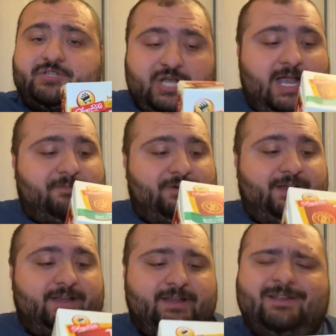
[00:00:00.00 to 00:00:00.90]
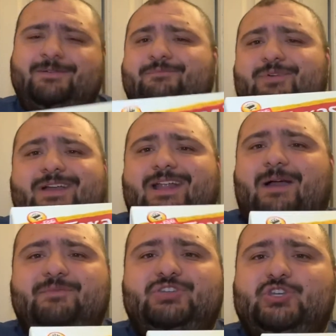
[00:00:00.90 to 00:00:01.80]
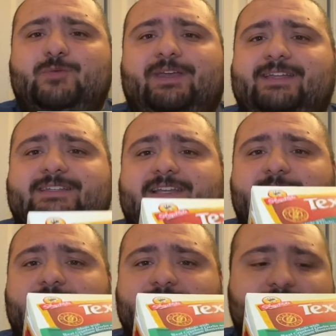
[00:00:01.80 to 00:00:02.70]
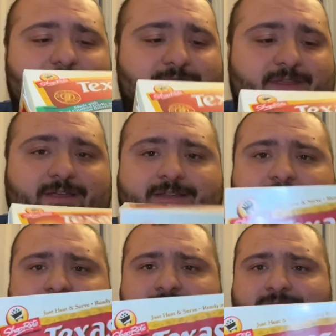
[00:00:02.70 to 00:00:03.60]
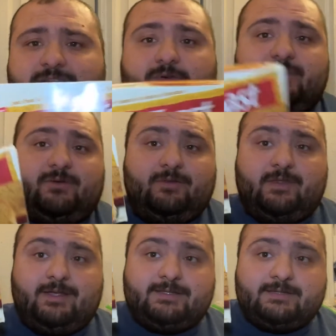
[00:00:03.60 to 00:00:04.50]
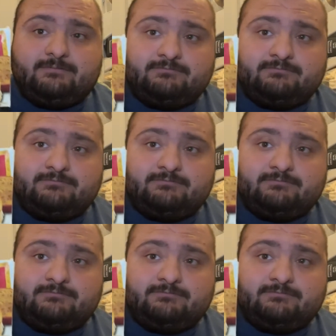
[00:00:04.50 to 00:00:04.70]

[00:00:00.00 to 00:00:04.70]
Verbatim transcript: ShopRite. But I'm assuming it's gonna be the same thing. So we're doing this